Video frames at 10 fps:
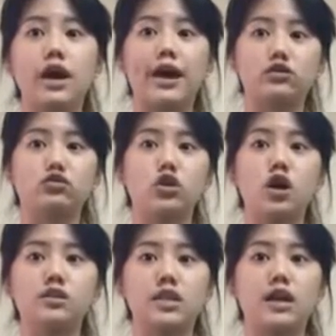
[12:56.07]

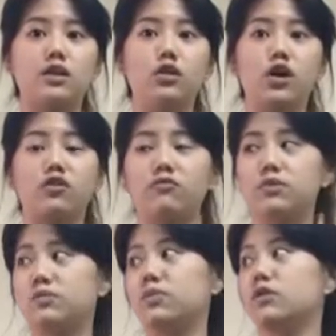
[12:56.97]
astronauts and a lot of
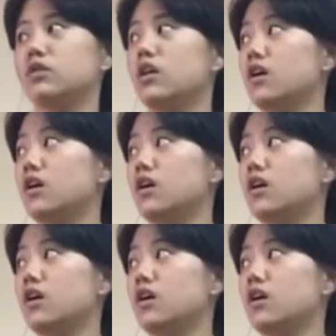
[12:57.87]
people